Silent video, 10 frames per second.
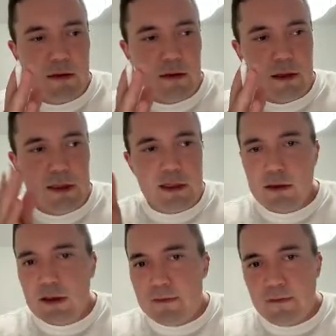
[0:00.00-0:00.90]

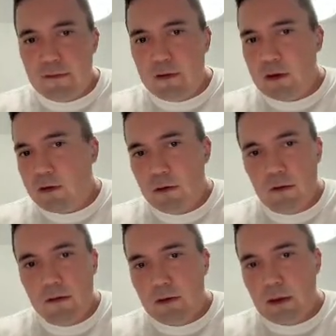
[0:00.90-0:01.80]
easily feel
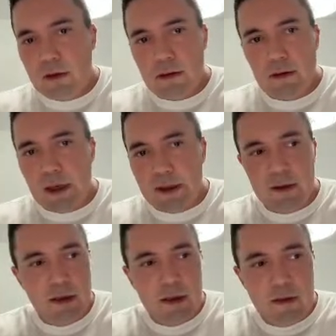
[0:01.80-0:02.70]

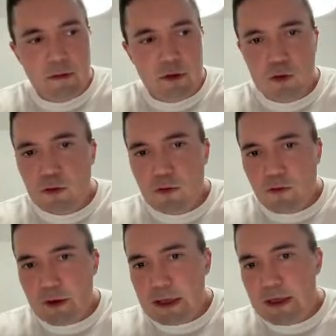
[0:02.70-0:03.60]
like
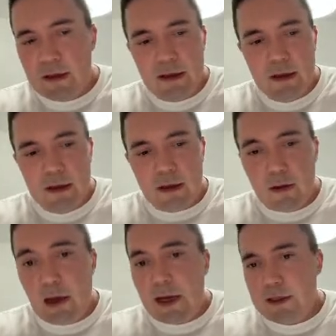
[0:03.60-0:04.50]
2-3
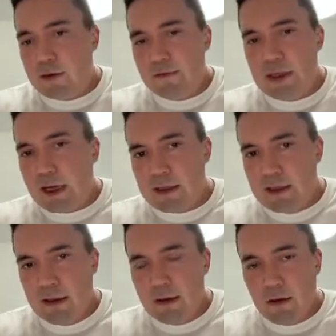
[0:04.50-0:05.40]
lines of
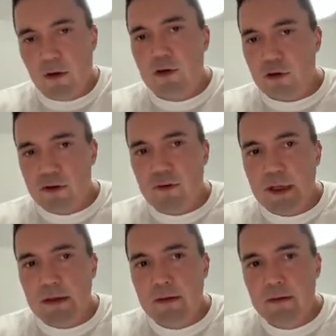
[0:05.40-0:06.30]
text on your
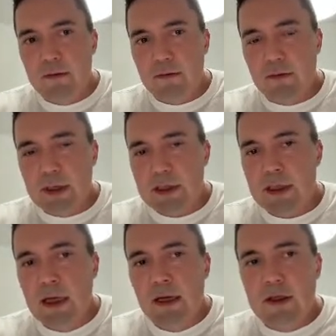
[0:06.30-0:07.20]
screen, right?
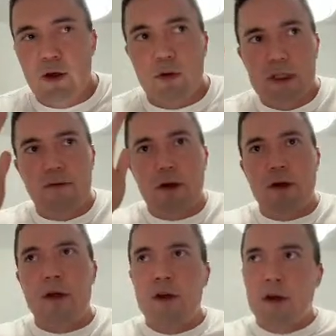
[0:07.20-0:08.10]
So it's a
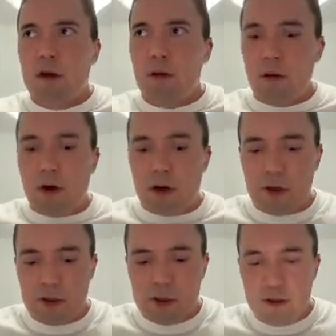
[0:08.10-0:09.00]
very
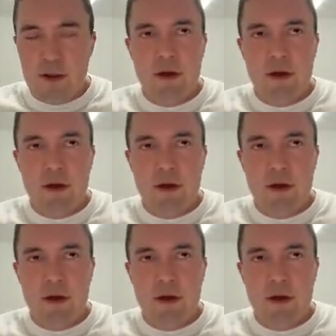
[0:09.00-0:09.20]
large,